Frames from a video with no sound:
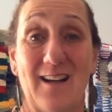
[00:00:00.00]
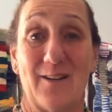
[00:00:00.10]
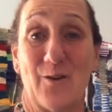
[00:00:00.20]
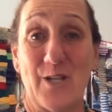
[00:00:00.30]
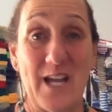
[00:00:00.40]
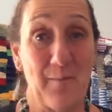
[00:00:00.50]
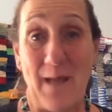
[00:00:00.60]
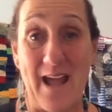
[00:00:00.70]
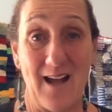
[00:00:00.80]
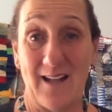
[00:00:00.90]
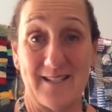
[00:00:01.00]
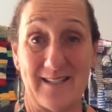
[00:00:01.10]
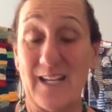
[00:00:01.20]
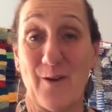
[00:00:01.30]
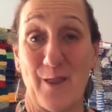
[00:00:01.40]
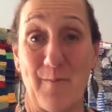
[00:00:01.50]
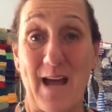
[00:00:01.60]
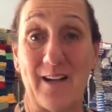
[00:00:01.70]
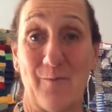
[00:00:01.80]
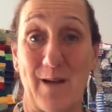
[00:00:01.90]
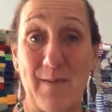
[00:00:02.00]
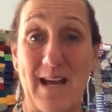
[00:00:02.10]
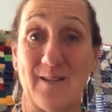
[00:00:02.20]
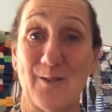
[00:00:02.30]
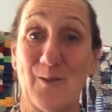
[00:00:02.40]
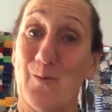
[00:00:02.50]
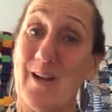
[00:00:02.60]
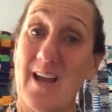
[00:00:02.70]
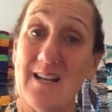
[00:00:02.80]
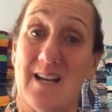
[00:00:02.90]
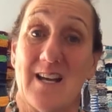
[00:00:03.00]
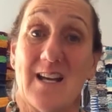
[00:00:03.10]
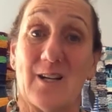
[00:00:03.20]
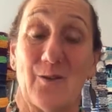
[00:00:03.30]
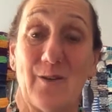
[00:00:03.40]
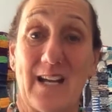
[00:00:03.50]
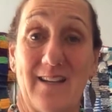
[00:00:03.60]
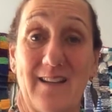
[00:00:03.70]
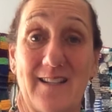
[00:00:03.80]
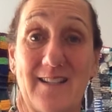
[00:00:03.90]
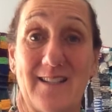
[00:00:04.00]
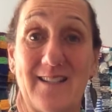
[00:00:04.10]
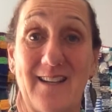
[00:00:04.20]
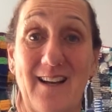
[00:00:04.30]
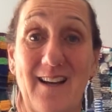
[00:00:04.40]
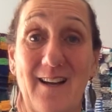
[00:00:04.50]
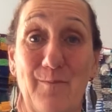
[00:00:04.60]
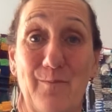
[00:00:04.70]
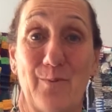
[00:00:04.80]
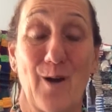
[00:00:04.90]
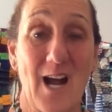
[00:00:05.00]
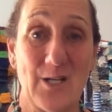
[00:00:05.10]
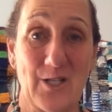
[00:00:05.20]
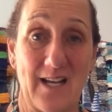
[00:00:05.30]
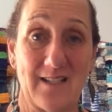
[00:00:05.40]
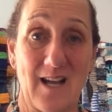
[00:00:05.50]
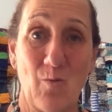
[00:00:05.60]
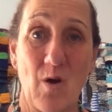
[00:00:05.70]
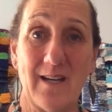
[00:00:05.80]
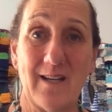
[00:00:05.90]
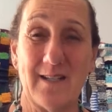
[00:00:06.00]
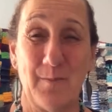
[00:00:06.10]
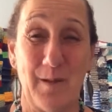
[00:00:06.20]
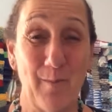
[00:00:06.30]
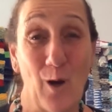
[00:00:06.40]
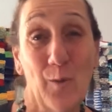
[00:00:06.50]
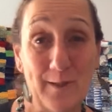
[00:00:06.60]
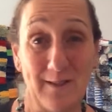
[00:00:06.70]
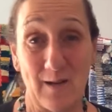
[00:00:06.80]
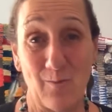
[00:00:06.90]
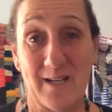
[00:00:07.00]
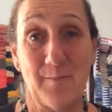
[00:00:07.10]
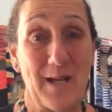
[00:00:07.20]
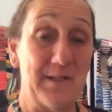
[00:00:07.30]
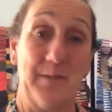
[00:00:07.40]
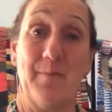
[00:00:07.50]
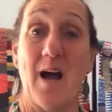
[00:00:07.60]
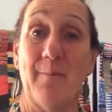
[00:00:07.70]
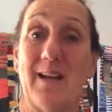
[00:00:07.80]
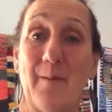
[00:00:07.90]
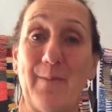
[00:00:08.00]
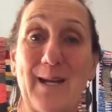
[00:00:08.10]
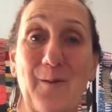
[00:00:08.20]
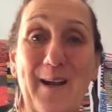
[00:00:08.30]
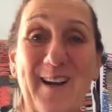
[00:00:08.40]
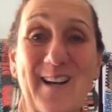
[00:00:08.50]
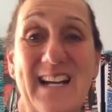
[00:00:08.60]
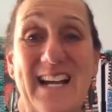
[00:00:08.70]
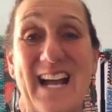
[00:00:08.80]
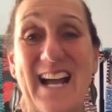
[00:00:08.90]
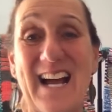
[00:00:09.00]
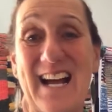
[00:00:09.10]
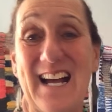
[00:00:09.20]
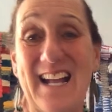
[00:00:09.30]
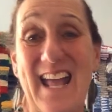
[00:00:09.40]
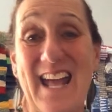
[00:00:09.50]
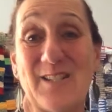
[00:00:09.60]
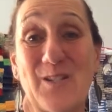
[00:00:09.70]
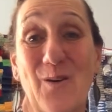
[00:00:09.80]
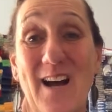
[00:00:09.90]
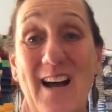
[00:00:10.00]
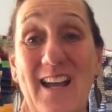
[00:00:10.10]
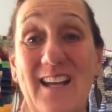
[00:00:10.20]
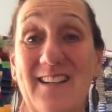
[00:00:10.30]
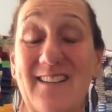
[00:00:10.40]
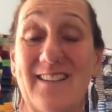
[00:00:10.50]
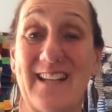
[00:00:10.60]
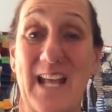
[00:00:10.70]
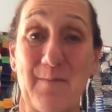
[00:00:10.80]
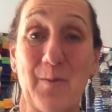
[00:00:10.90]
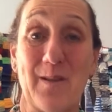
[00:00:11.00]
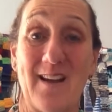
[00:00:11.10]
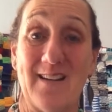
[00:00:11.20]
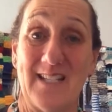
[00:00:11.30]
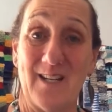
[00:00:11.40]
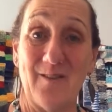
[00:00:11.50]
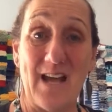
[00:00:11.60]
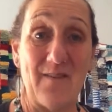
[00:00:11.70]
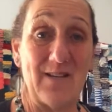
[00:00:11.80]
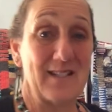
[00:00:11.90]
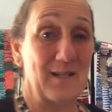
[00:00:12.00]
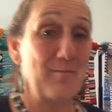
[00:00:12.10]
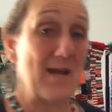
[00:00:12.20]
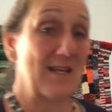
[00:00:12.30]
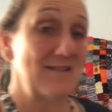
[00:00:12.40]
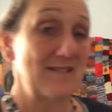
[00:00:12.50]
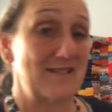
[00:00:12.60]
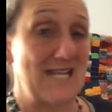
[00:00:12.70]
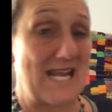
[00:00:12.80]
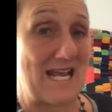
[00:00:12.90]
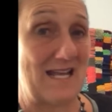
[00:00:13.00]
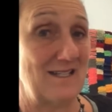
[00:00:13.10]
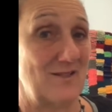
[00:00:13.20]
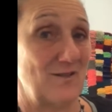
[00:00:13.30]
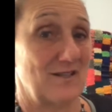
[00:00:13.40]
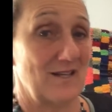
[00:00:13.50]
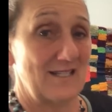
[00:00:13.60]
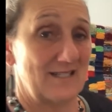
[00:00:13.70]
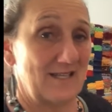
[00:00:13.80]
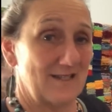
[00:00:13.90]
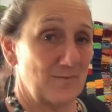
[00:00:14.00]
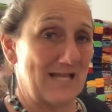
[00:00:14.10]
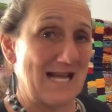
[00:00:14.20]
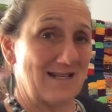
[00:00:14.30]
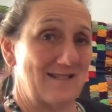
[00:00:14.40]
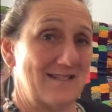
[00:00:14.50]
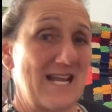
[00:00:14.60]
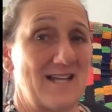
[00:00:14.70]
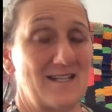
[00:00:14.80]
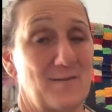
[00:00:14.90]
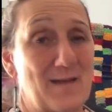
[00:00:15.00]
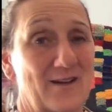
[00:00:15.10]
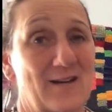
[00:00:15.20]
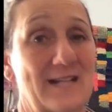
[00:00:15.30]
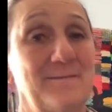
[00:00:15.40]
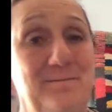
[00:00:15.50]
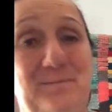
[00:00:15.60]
crochet a sleeve on the back of my panel. So when I created this project, I wanted it to be mobile. I wanted to be able to pop it up anywhere. And so I came up with the idea of having some metal stands. You can kind of see this black stand in the background.